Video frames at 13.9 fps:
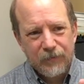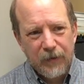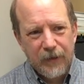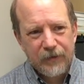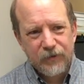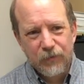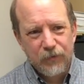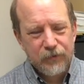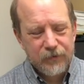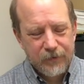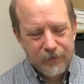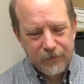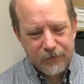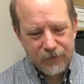possible
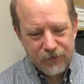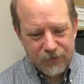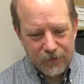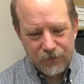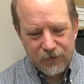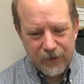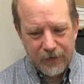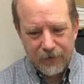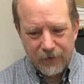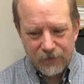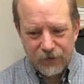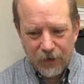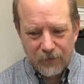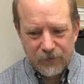to just understand how
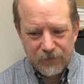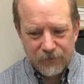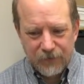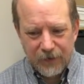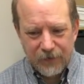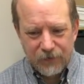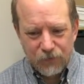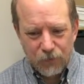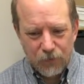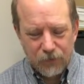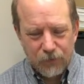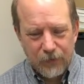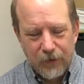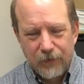sharps and flats
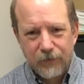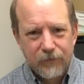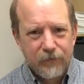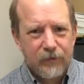work without